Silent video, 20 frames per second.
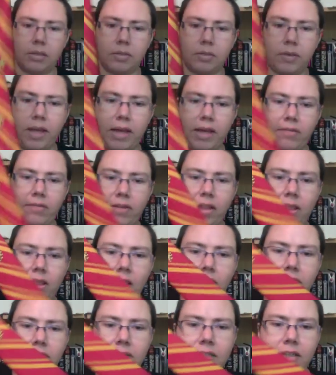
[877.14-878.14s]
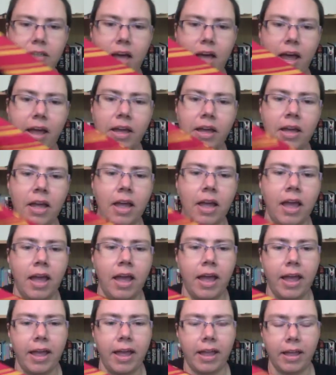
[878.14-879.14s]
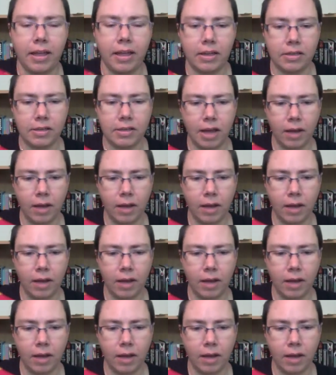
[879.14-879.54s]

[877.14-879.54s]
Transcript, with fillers: so we have a lovely tie, and